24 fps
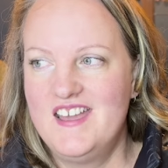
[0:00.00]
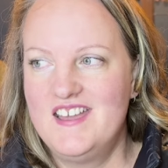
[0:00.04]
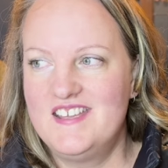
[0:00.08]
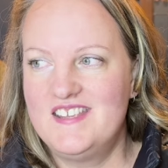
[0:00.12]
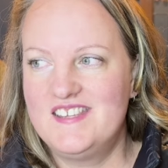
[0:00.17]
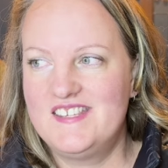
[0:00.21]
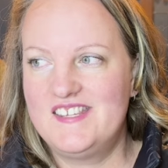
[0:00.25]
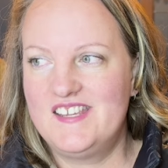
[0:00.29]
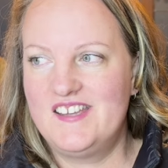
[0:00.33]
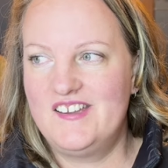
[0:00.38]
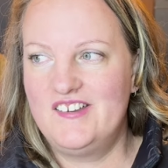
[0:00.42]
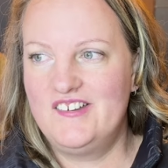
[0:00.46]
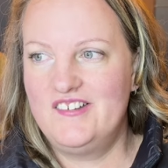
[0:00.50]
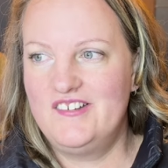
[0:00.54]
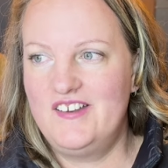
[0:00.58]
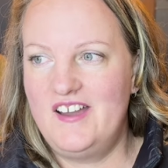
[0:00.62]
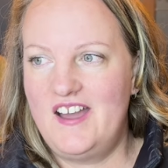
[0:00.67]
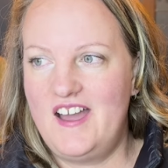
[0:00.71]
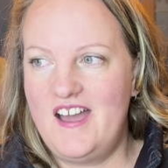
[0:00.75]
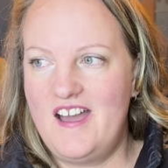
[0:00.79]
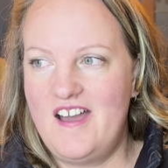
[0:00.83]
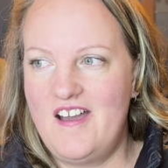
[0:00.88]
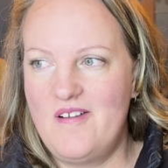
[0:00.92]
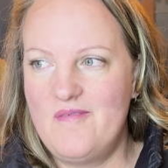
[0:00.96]
So
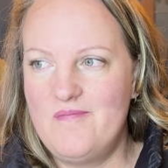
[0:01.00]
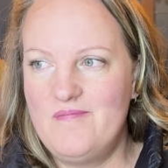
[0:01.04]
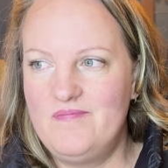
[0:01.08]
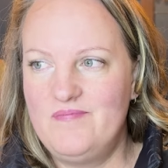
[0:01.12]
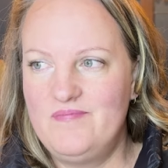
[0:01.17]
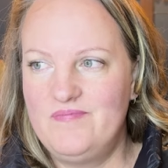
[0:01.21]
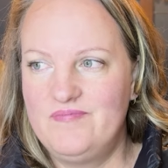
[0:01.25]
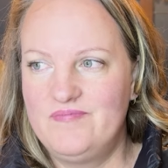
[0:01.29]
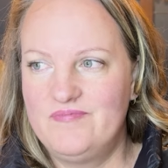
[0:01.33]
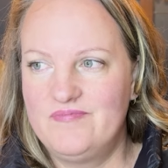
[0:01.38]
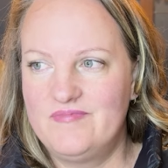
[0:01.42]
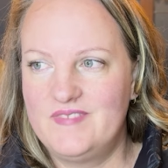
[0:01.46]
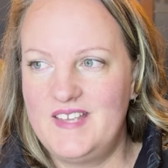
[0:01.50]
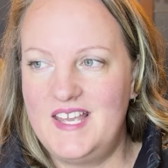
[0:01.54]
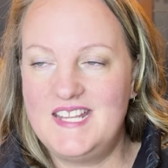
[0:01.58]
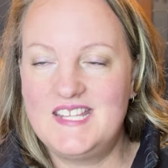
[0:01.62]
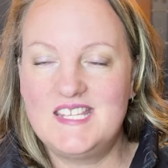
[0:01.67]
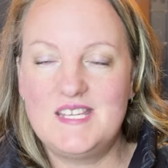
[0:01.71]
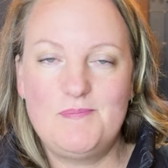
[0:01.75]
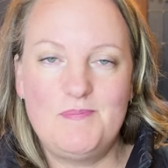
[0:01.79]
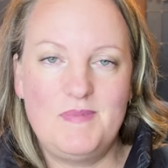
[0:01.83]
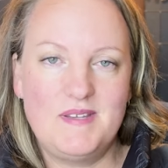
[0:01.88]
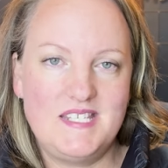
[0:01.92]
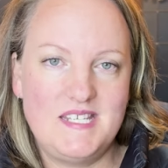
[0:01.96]

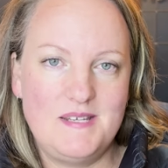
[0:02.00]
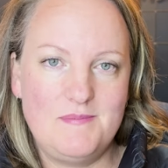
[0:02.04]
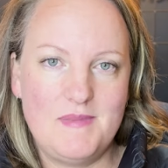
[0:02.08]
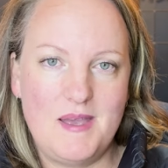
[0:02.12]
it's a pity.